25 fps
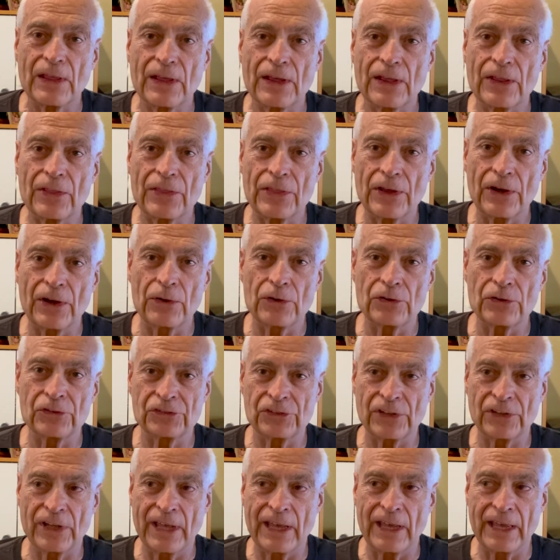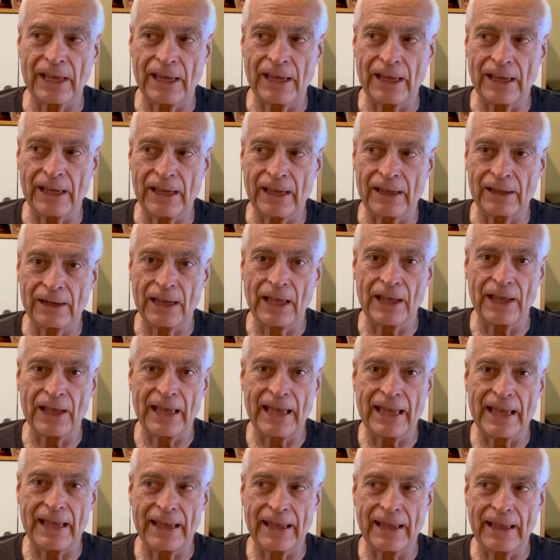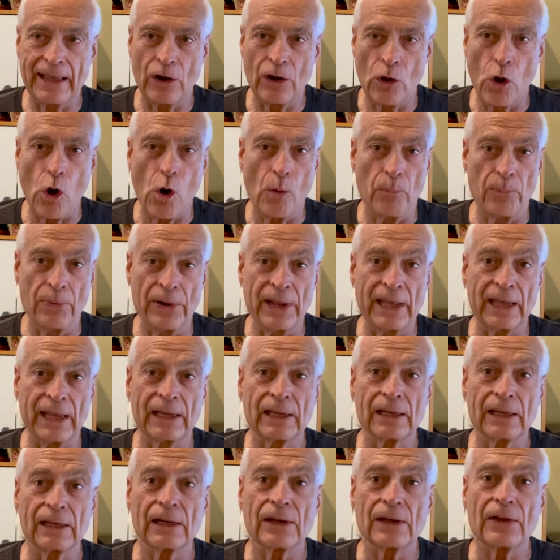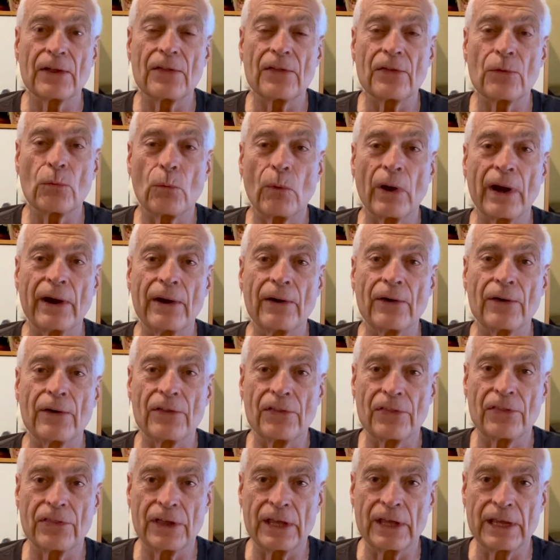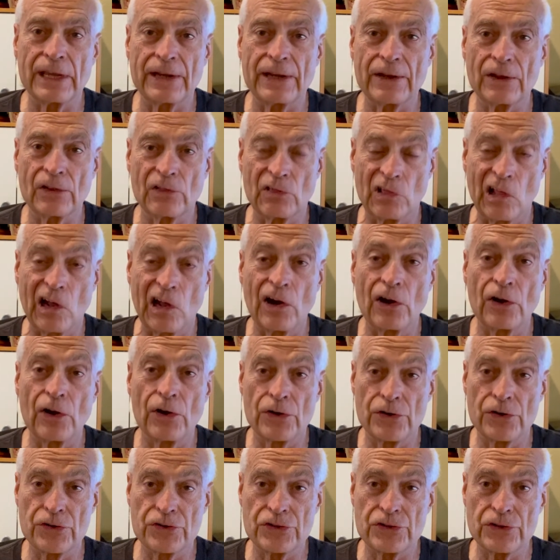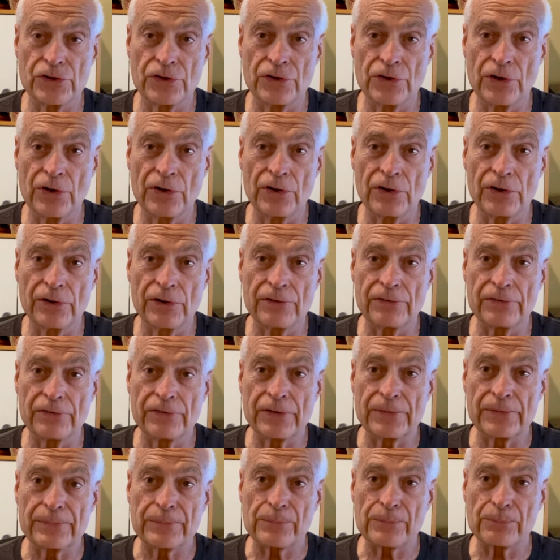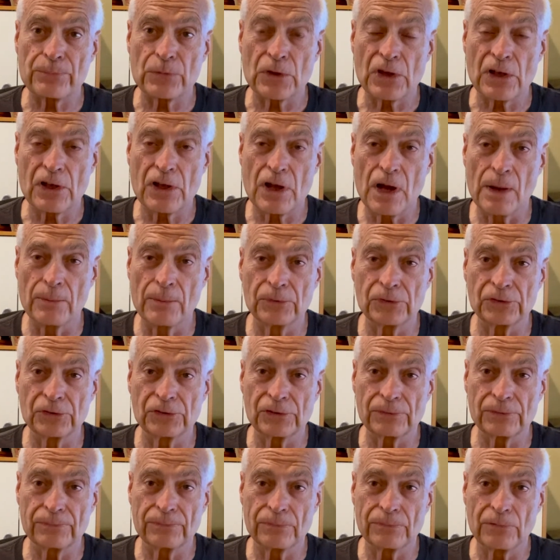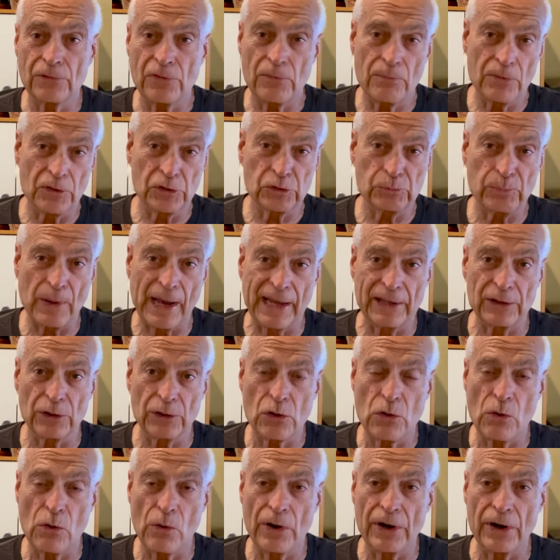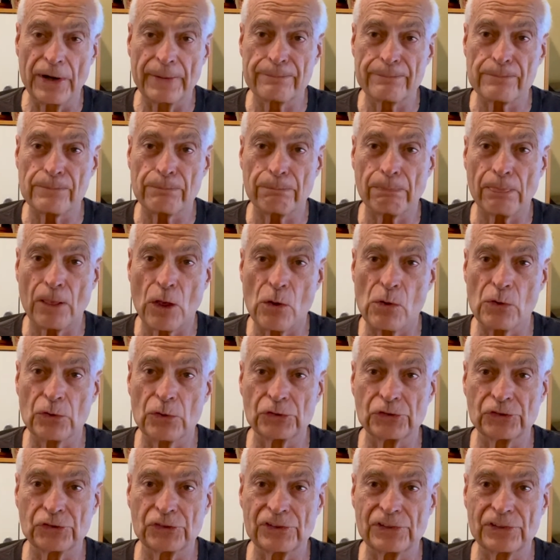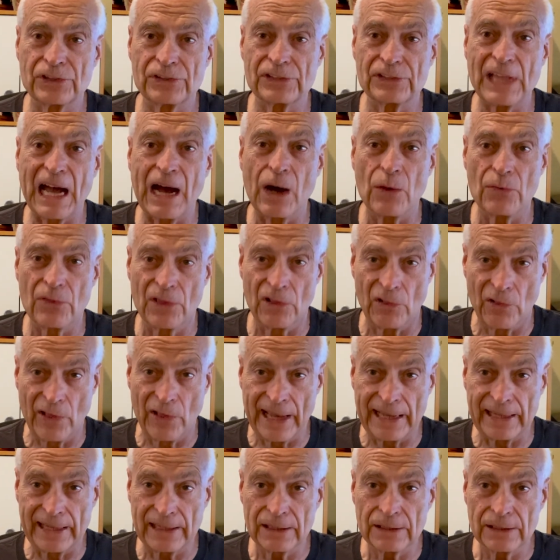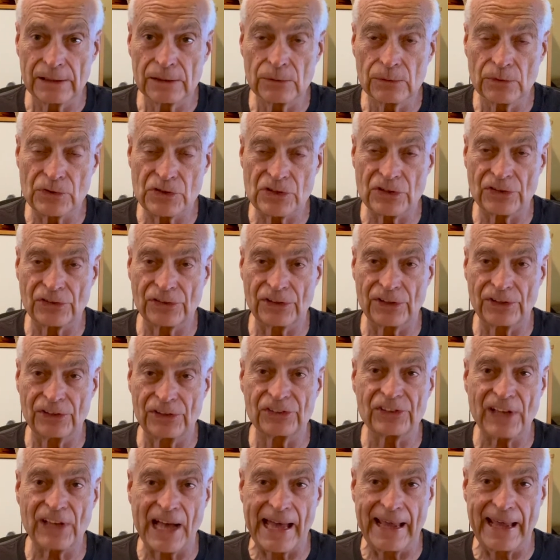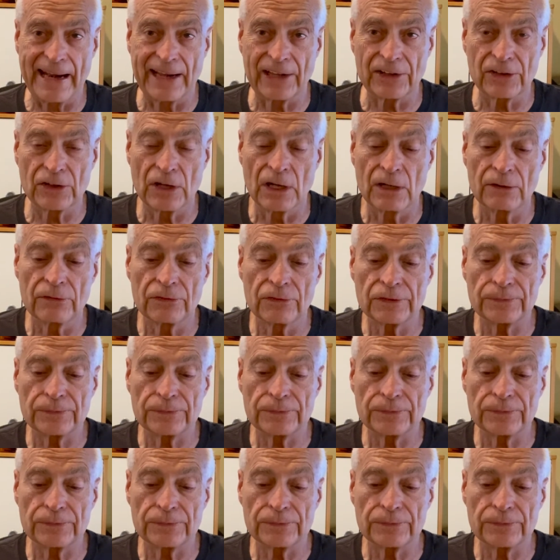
there's an opening where the large nerve comes from the spinal cord, goes down the leg, which is the sciatic nerve.